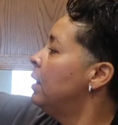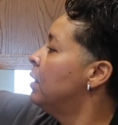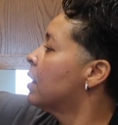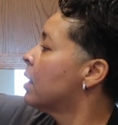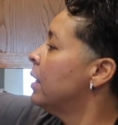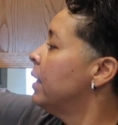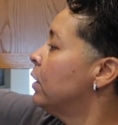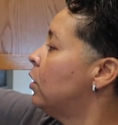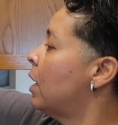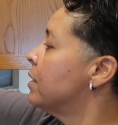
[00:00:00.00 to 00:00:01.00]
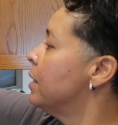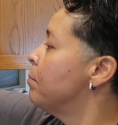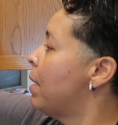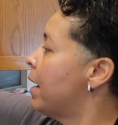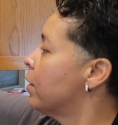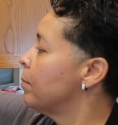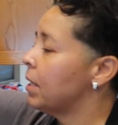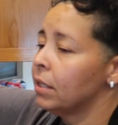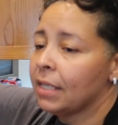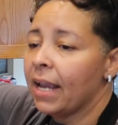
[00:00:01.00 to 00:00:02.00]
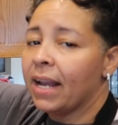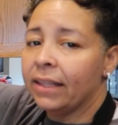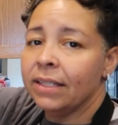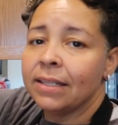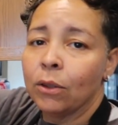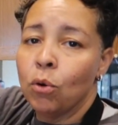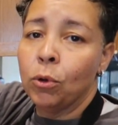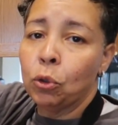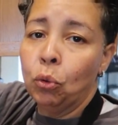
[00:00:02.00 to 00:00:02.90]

it really doesn't matter because I got this adobo